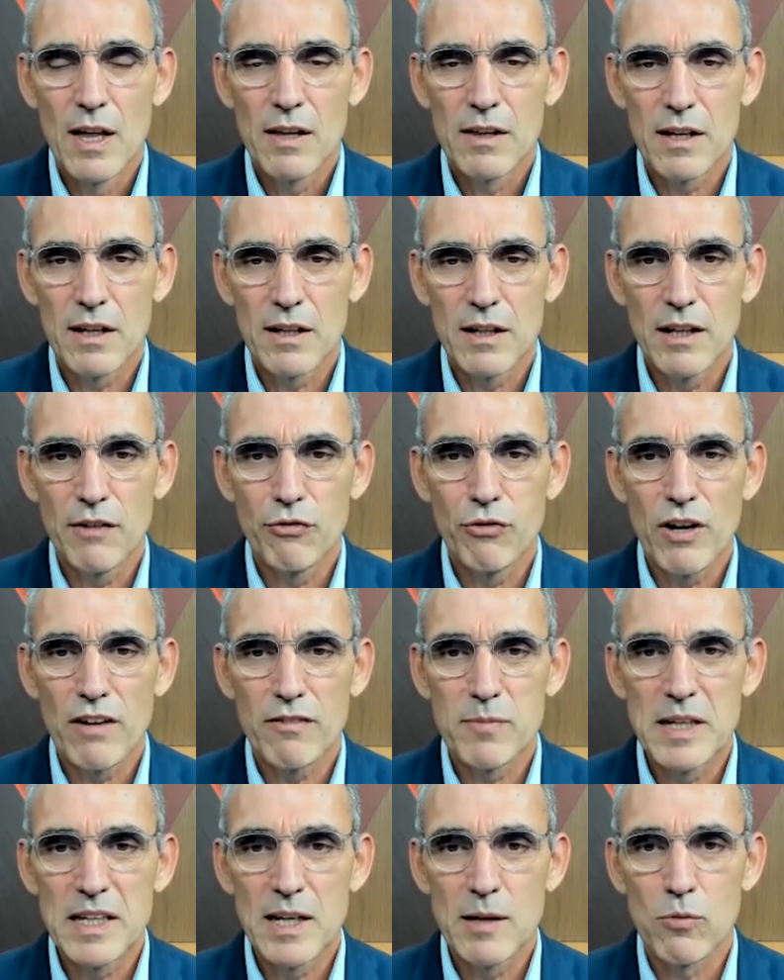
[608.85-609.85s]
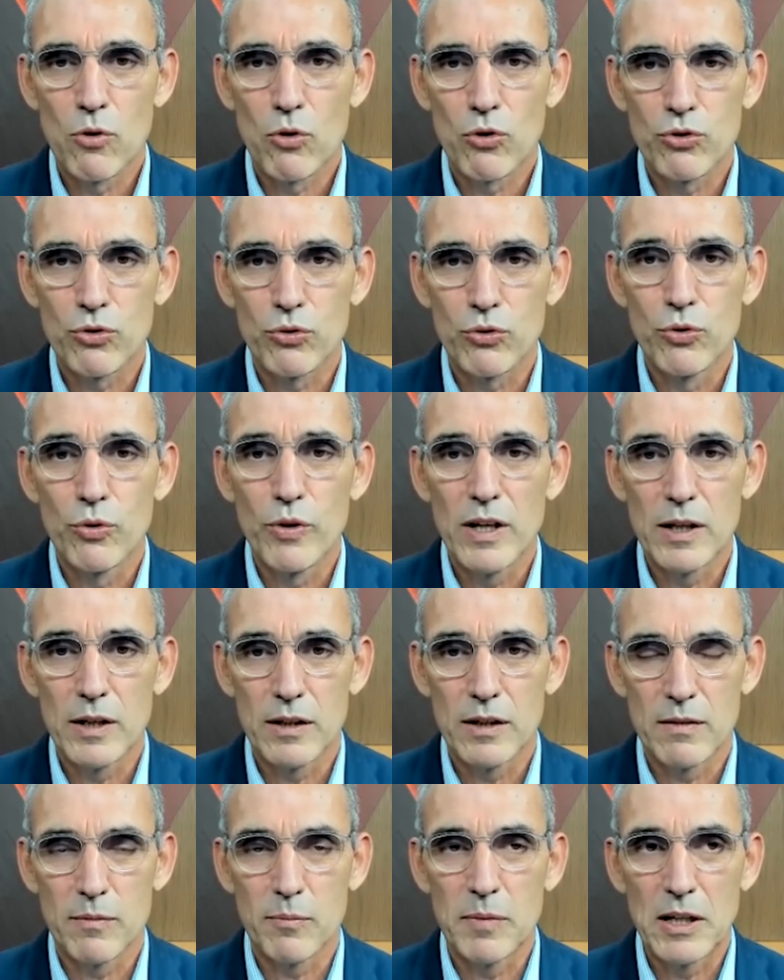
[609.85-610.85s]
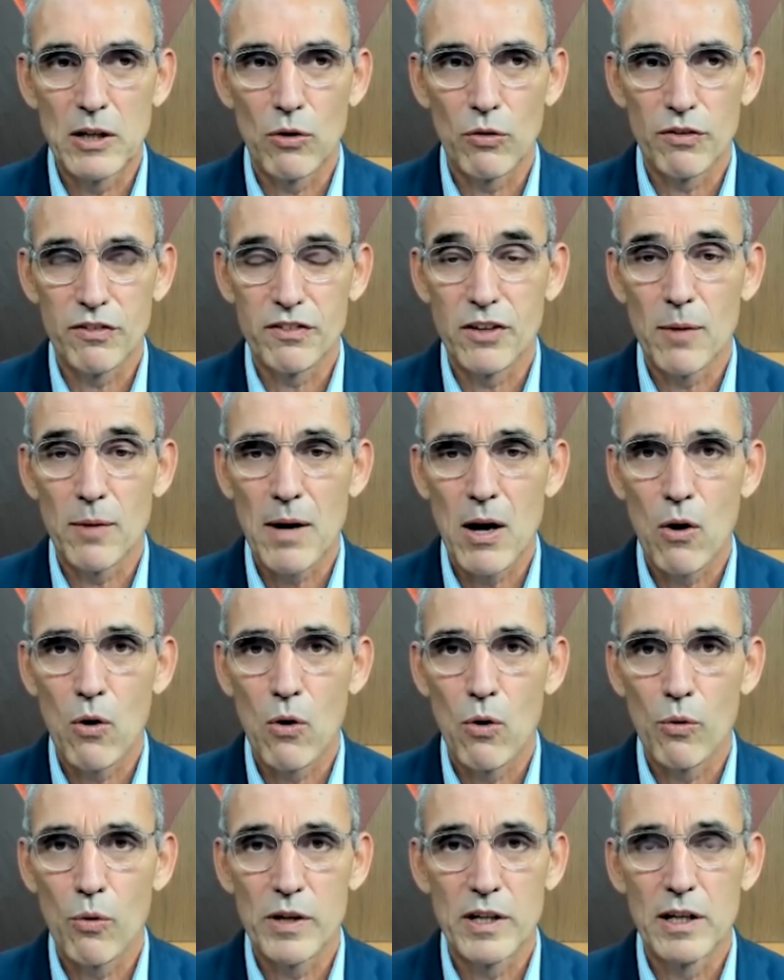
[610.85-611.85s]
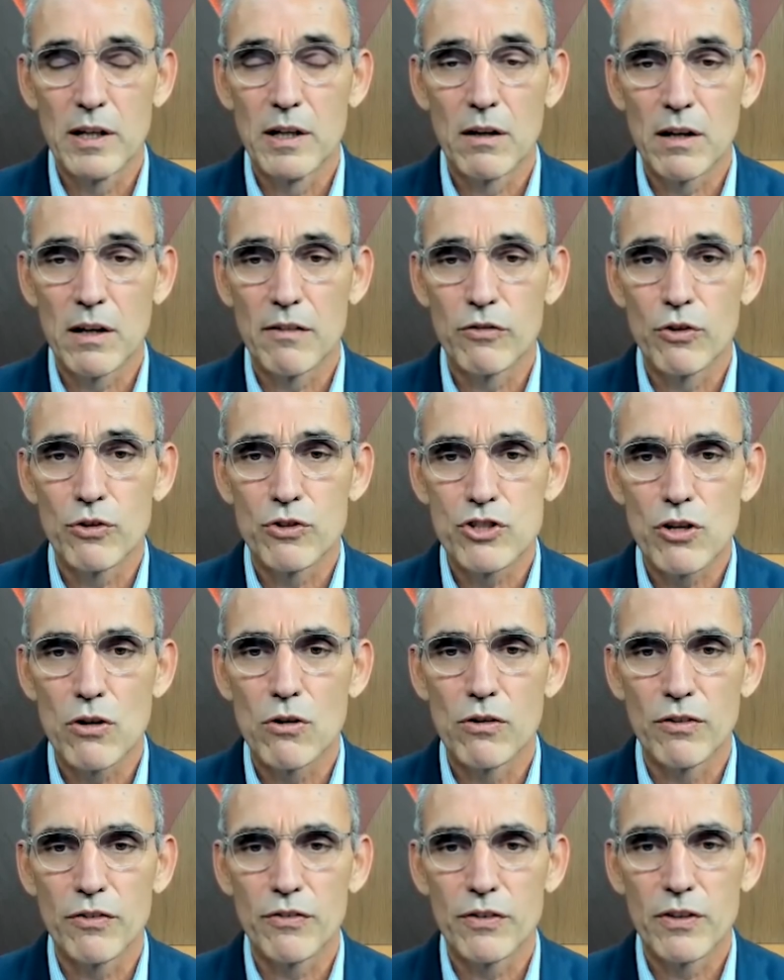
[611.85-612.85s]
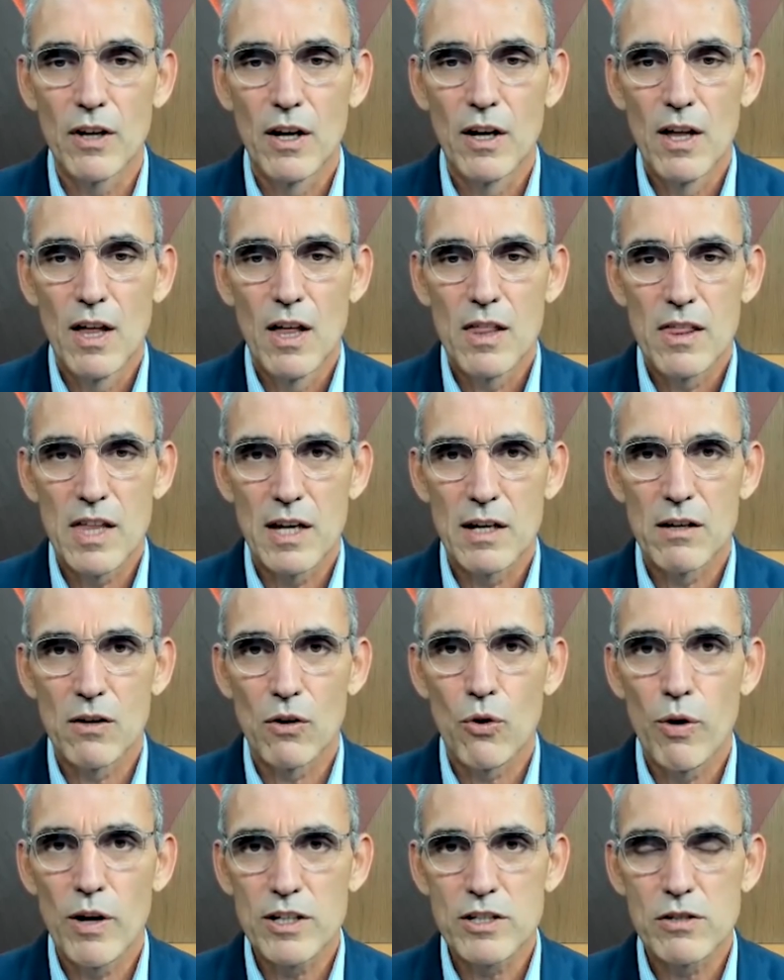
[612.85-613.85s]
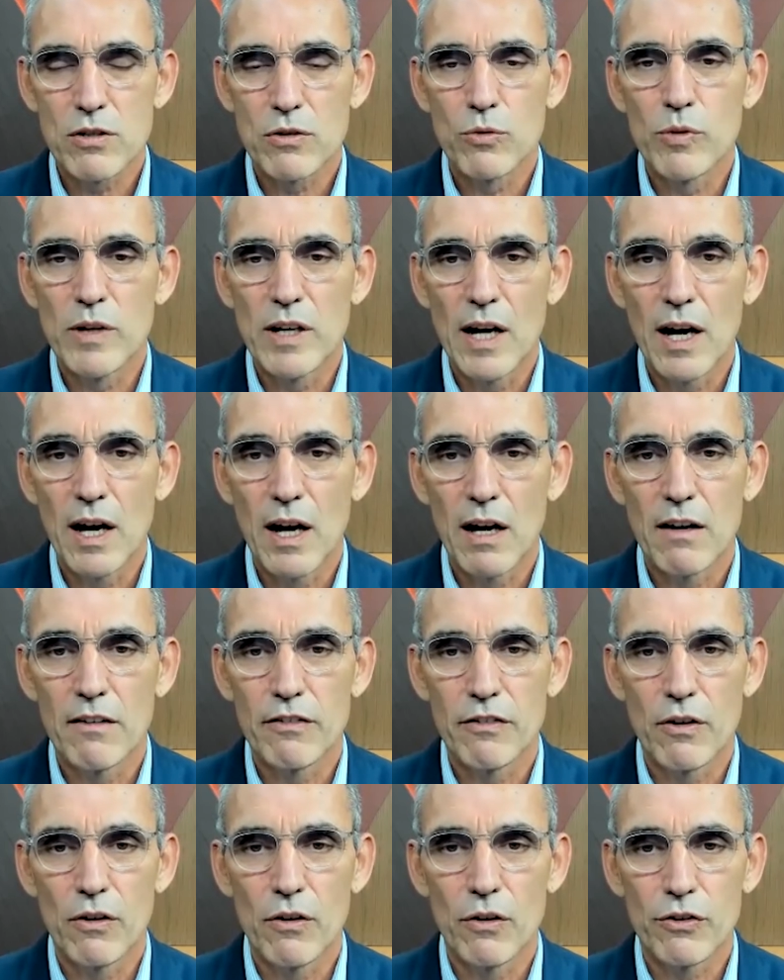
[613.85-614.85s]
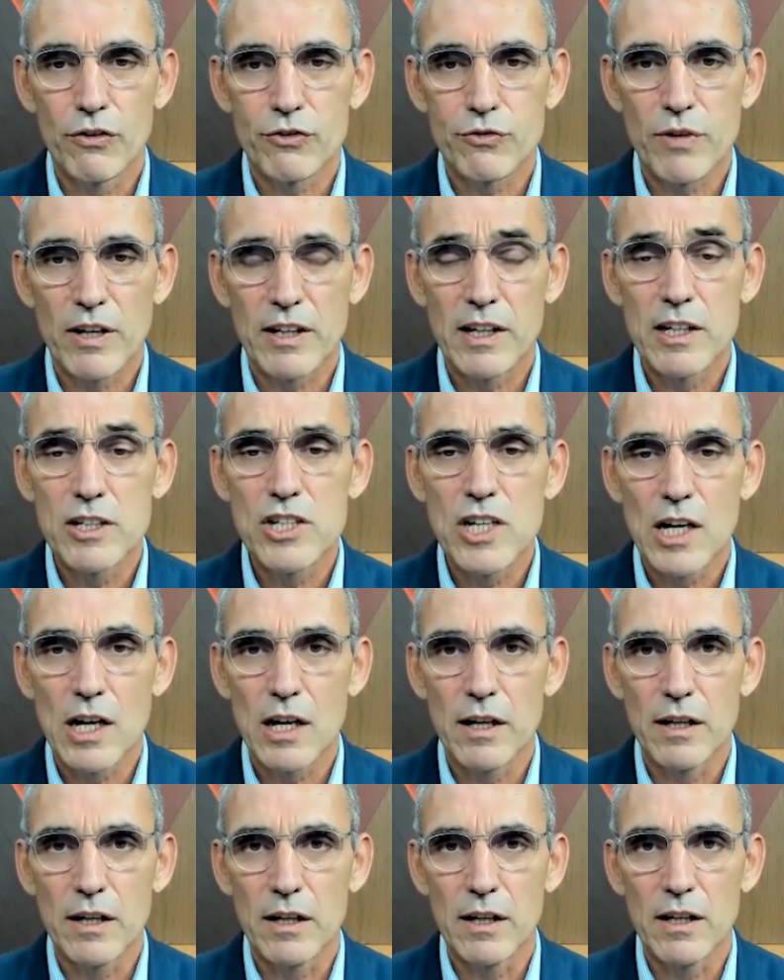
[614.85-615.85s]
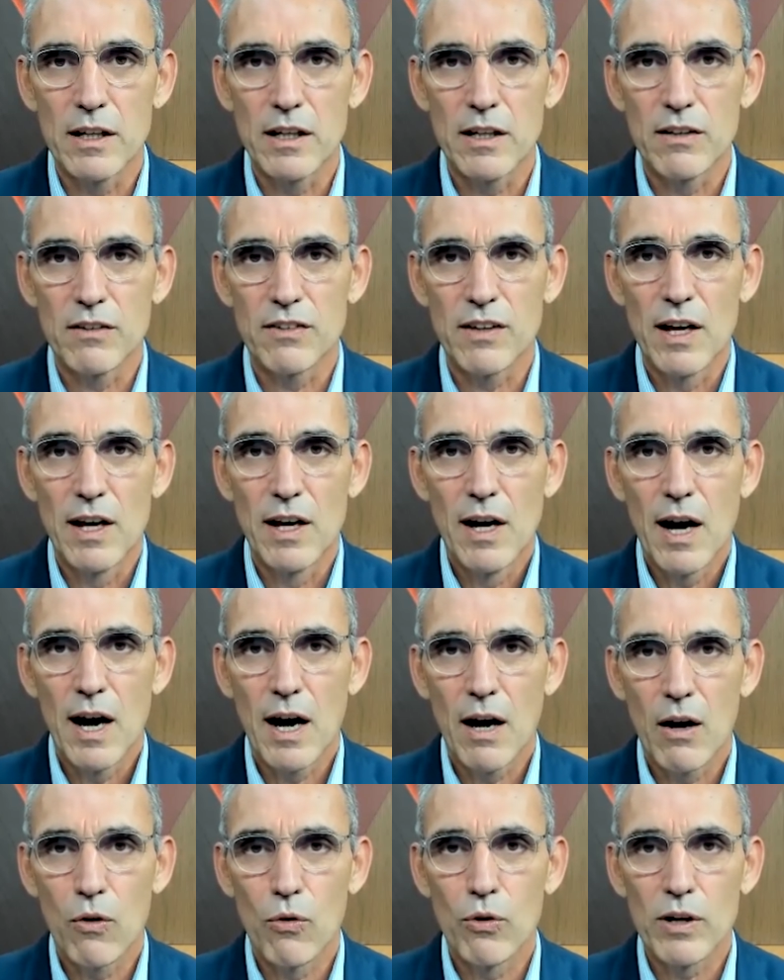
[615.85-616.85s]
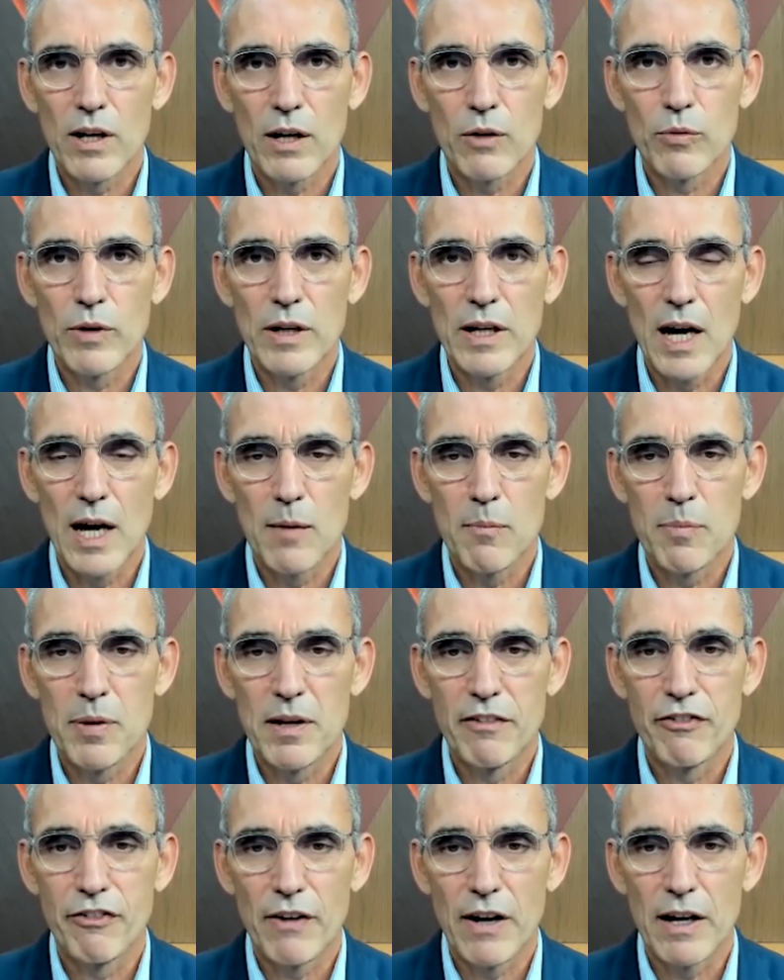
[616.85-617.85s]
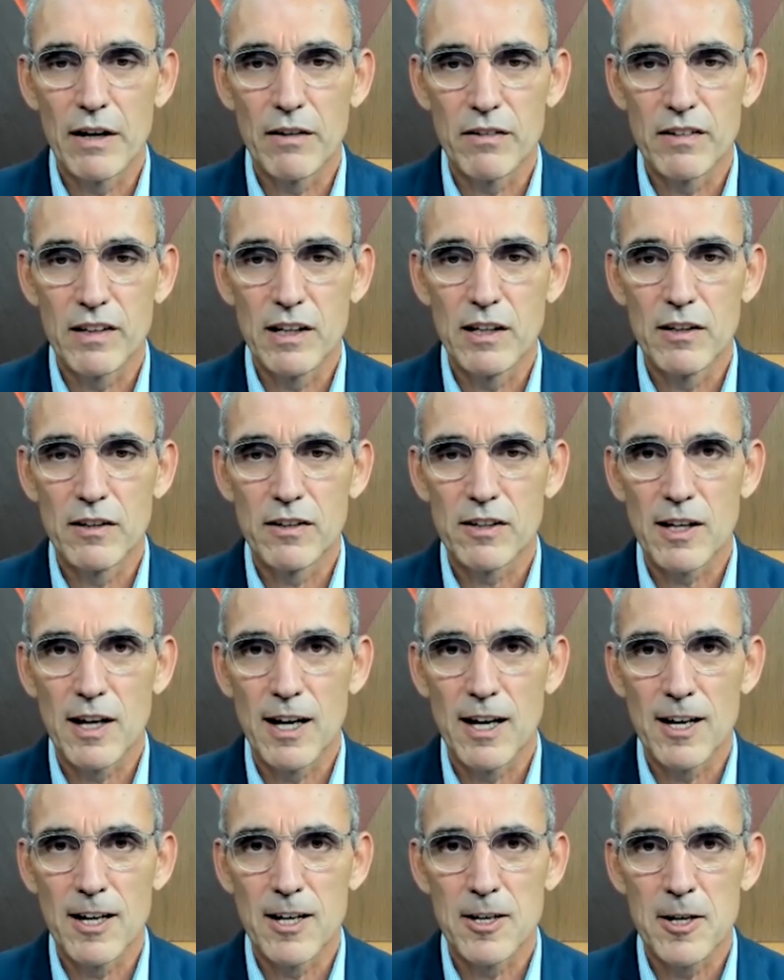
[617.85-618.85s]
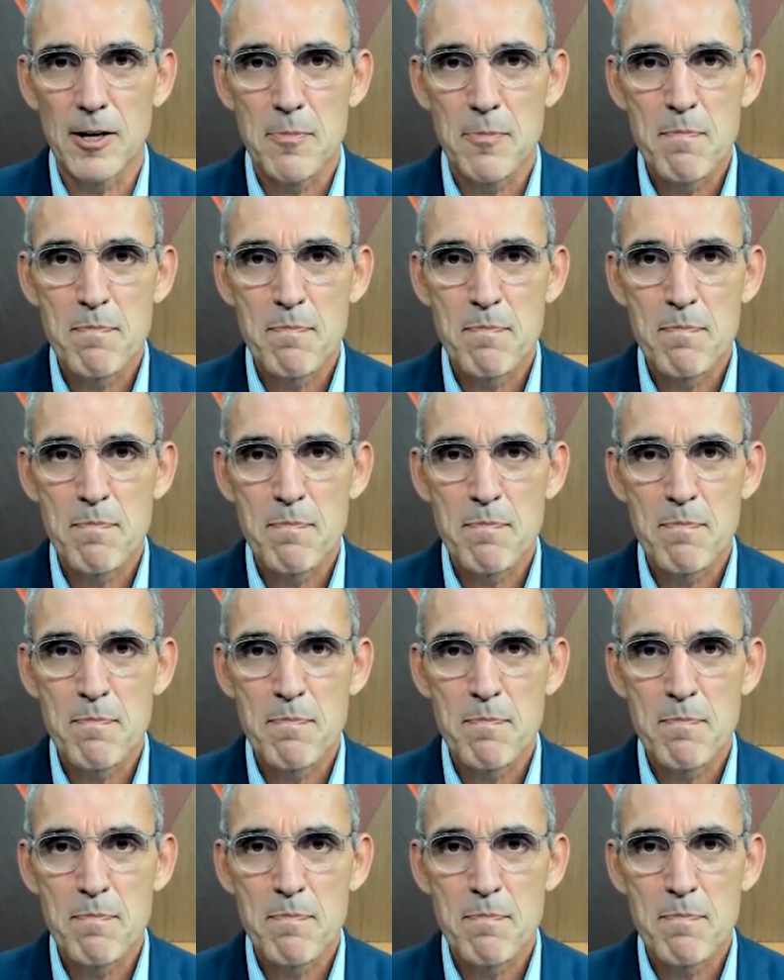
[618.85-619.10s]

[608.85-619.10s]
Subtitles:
Then if we have been able to do it because somehow we didn't have the choice, then the question we have strategically is, how can we amplify this and